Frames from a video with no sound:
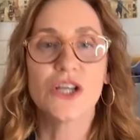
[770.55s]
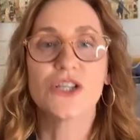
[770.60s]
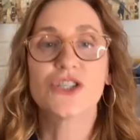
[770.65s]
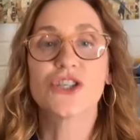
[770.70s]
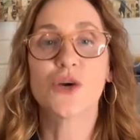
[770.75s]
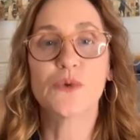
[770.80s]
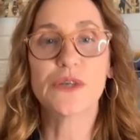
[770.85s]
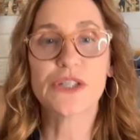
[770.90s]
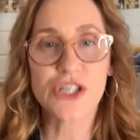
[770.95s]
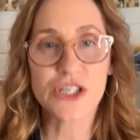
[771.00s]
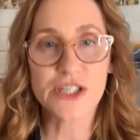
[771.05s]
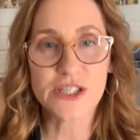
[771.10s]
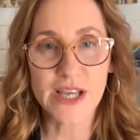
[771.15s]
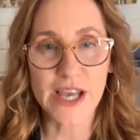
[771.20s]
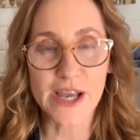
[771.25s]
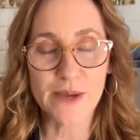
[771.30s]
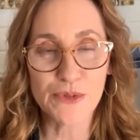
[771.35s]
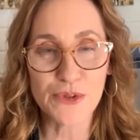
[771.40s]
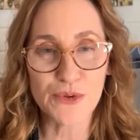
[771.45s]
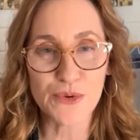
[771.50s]
So we just
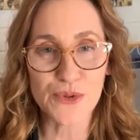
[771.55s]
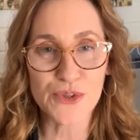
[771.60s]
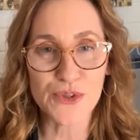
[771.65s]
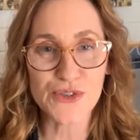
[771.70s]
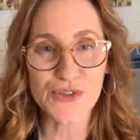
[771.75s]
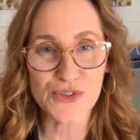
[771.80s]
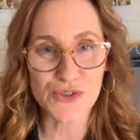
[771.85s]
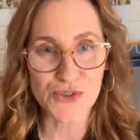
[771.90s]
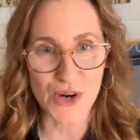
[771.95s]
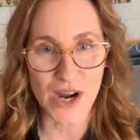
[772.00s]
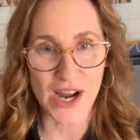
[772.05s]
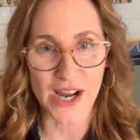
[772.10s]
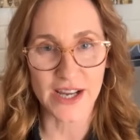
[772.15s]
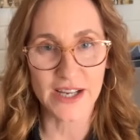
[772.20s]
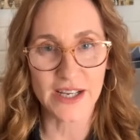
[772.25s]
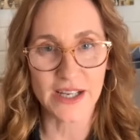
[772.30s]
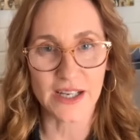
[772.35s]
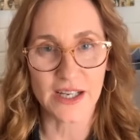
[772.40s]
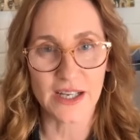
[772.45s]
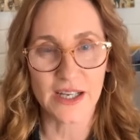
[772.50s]
came through the
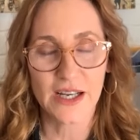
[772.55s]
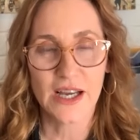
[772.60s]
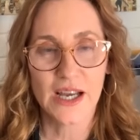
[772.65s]
strike,